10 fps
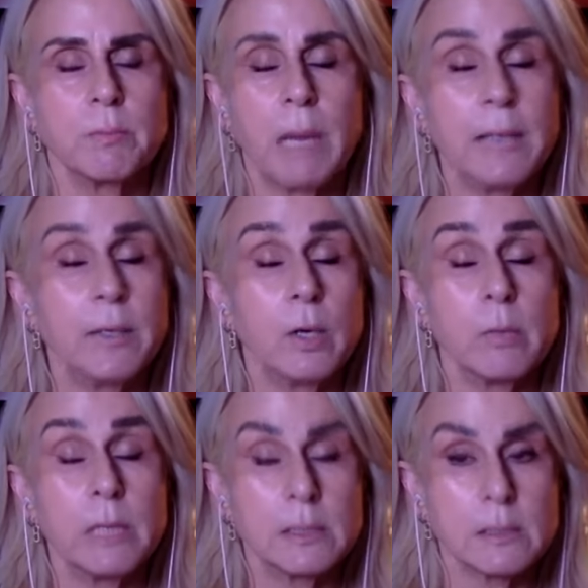by
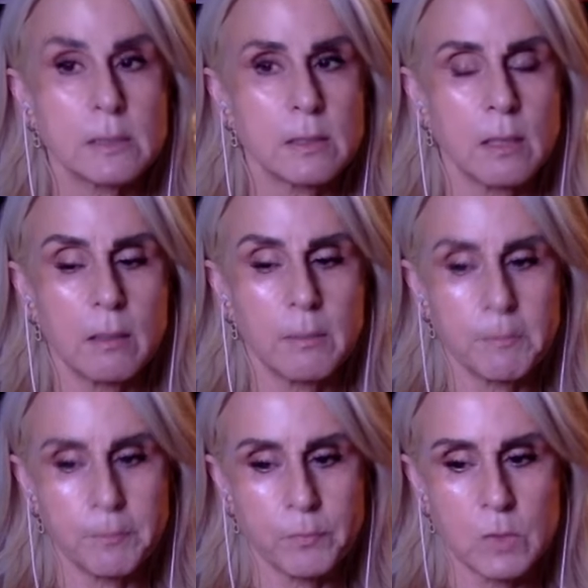no means,
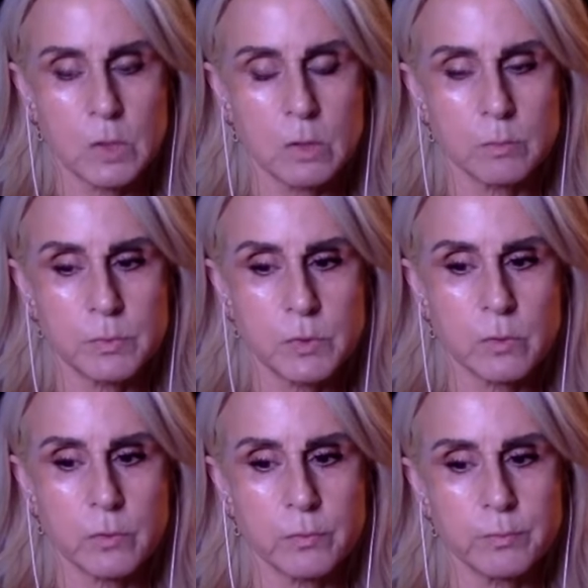you know,
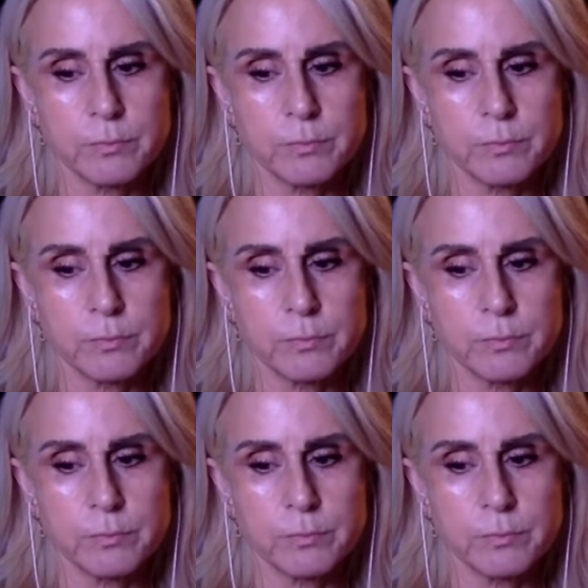sort of,